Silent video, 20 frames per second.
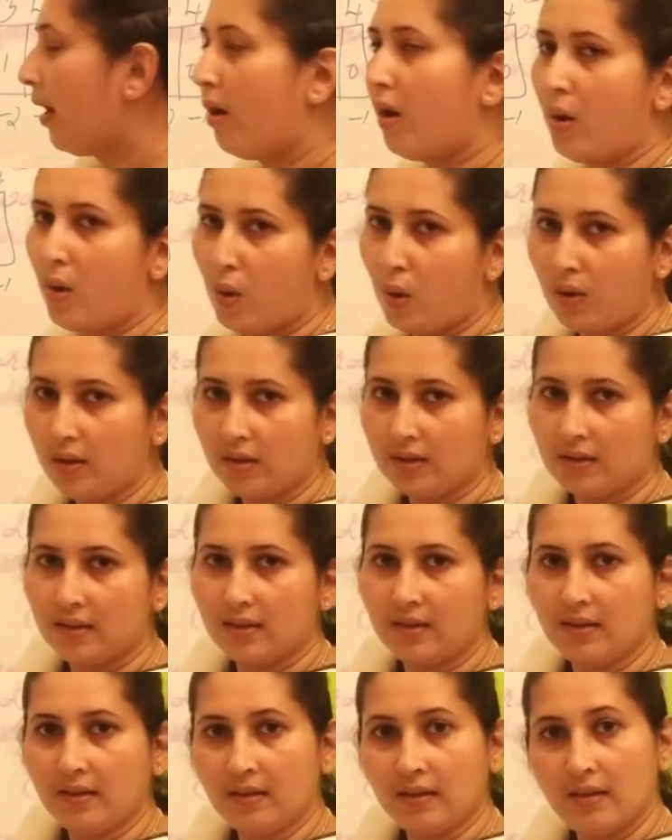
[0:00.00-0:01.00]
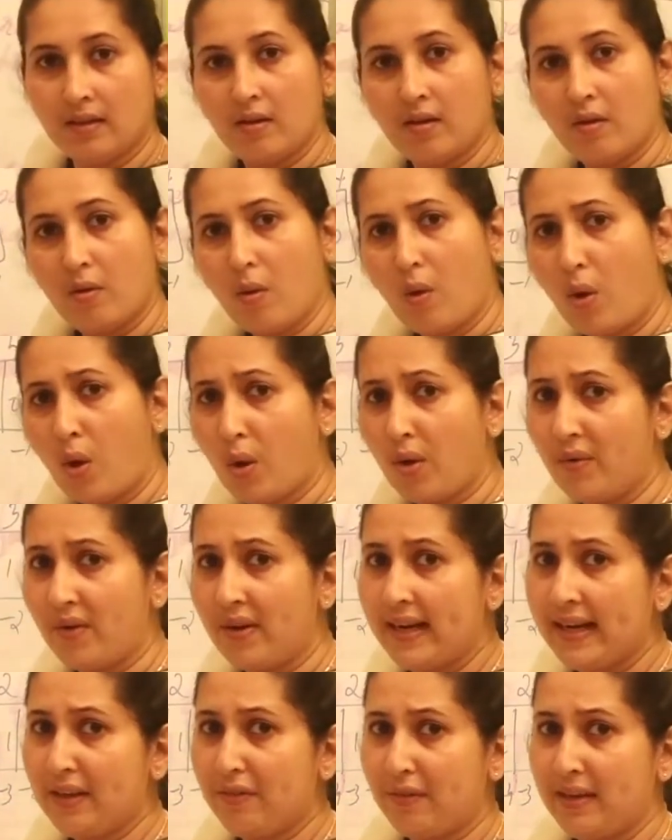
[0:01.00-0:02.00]
all
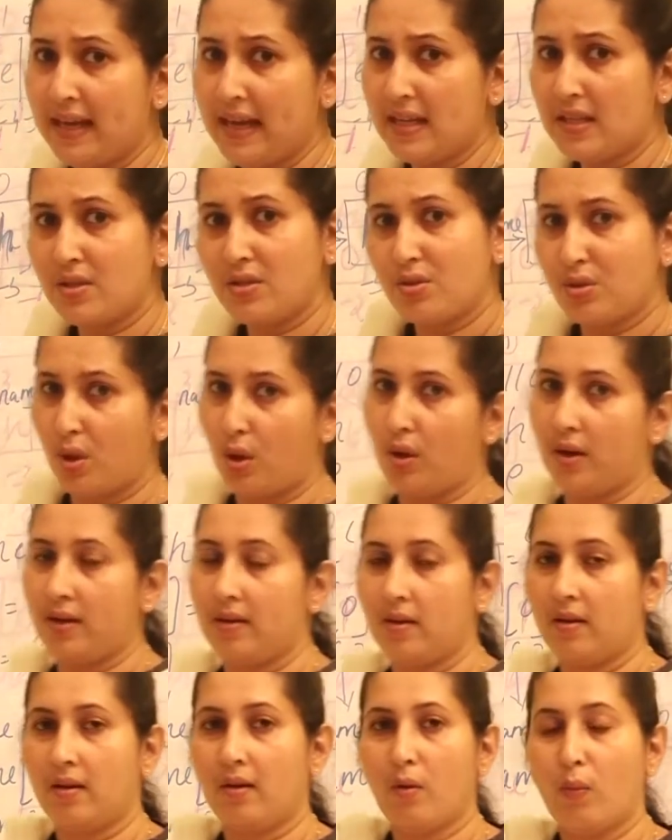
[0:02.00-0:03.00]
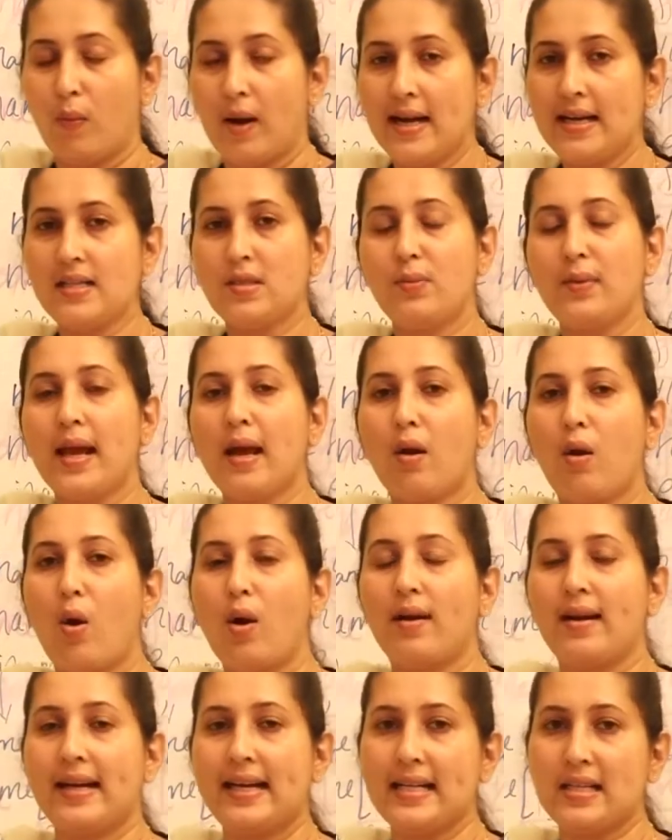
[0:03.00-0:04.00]
already we are stored. Once we are
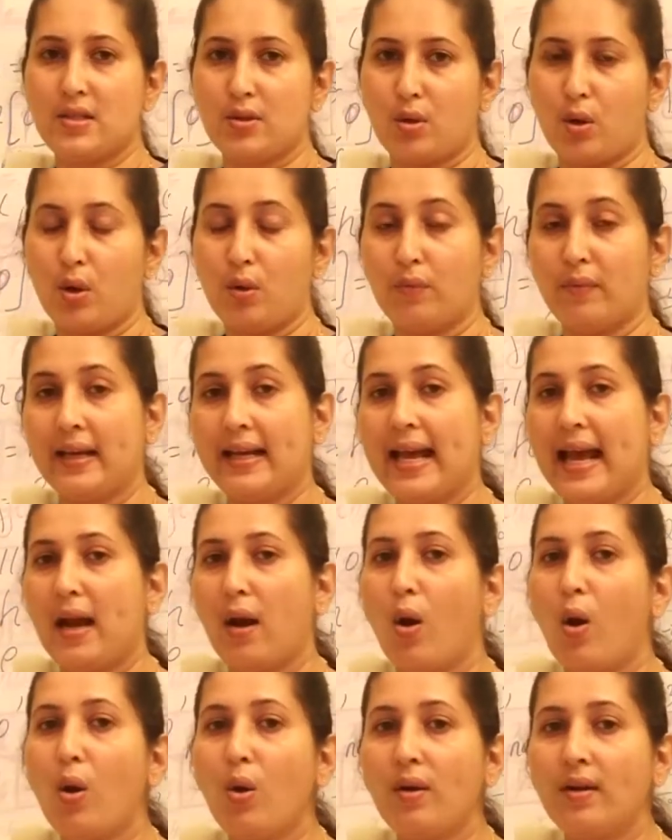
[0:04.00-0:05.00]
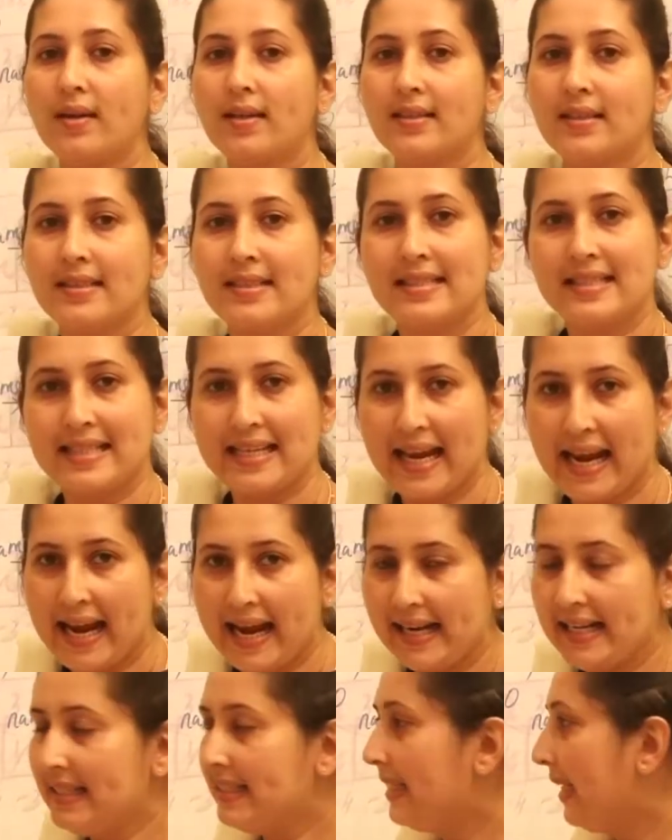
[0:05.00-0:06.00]
already stored, we cannot
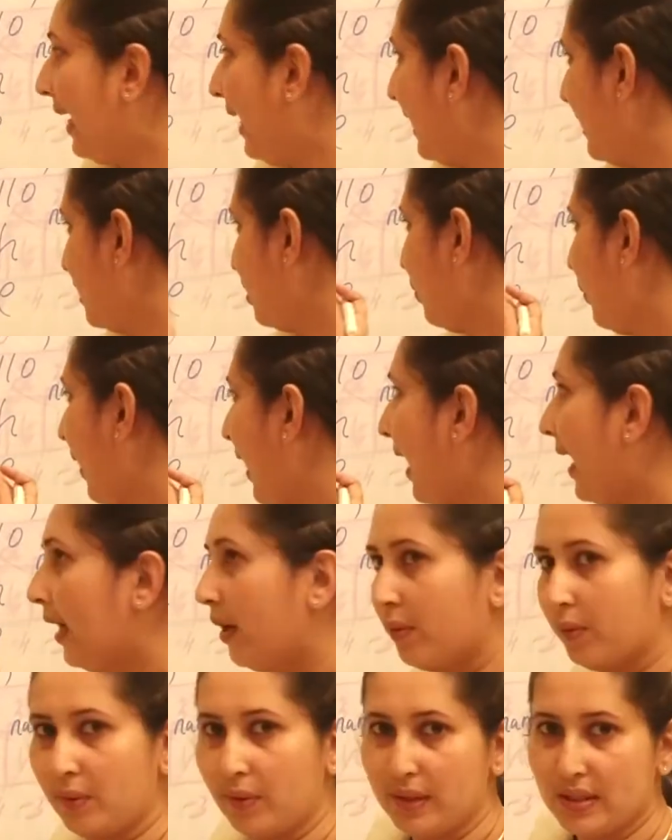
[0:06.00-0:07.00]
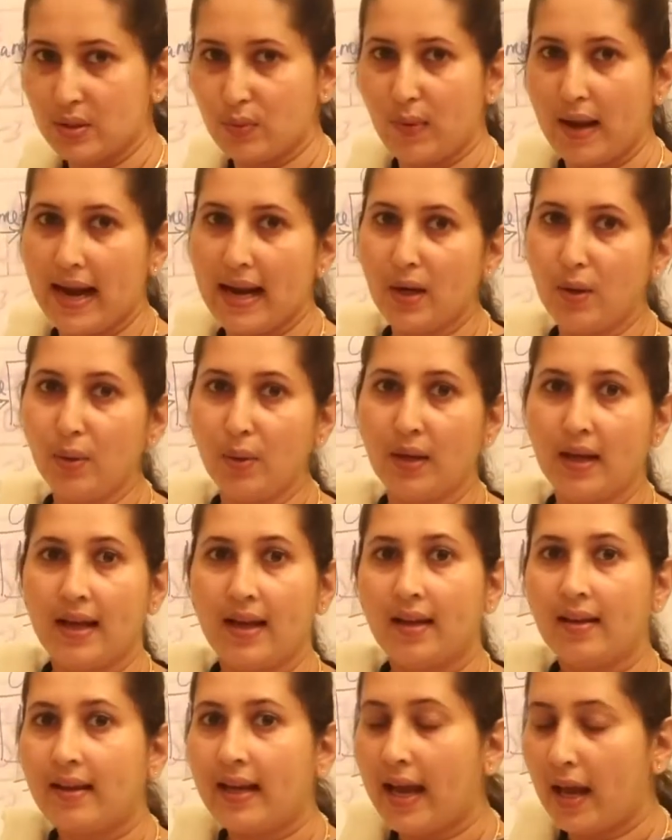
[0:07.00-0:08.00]
change its value. Its value
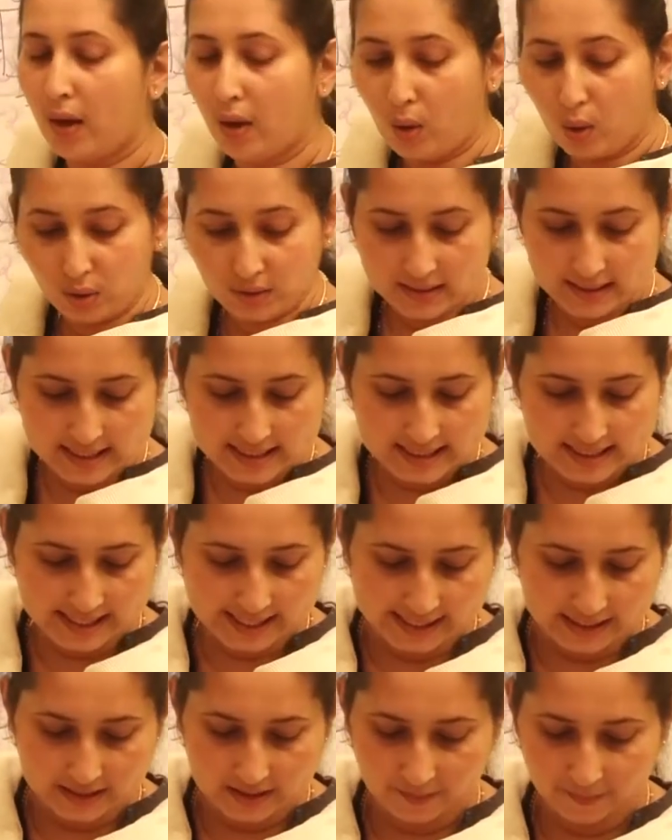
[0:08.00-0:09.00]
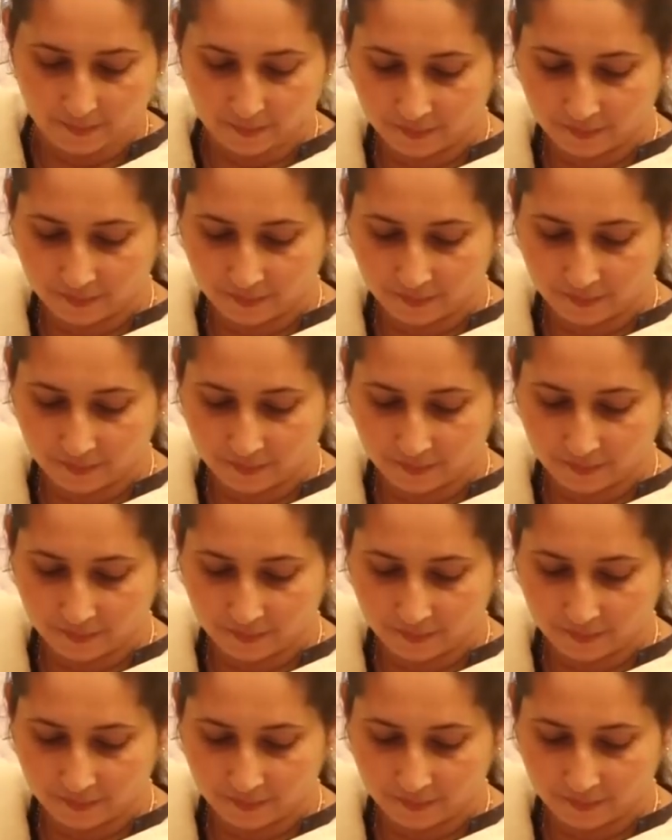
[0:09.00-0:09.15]
cannot change.